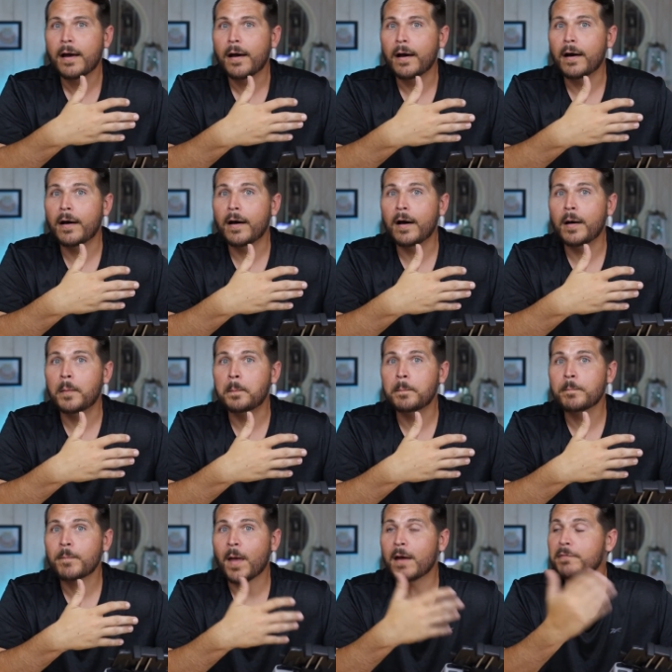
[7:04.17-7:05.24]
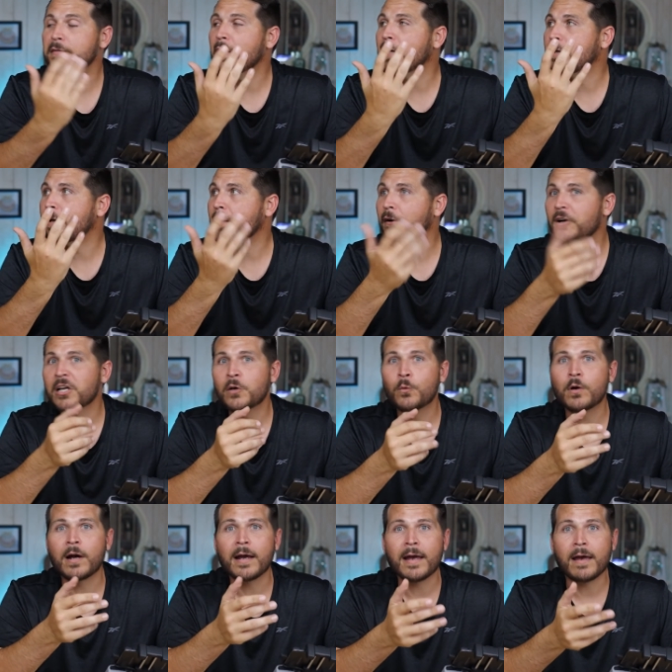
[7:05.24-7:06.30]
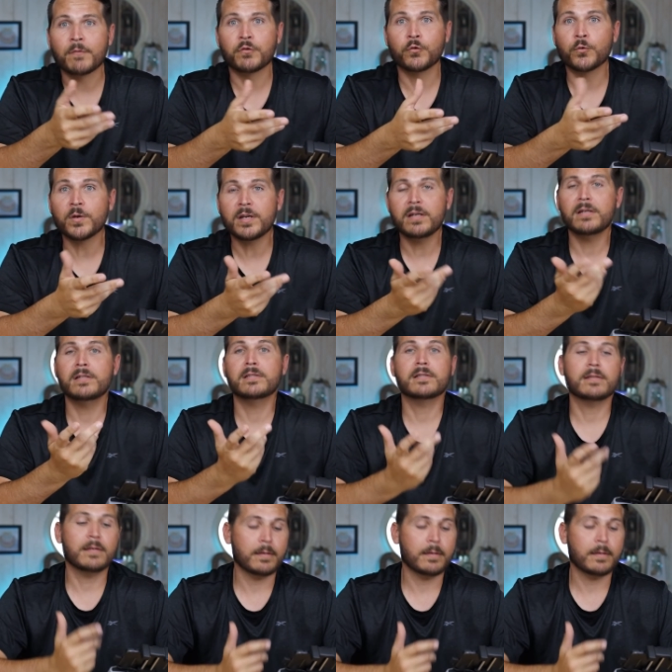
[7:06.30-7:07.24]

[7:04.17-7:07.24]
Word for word: I fly in an area where I have trees,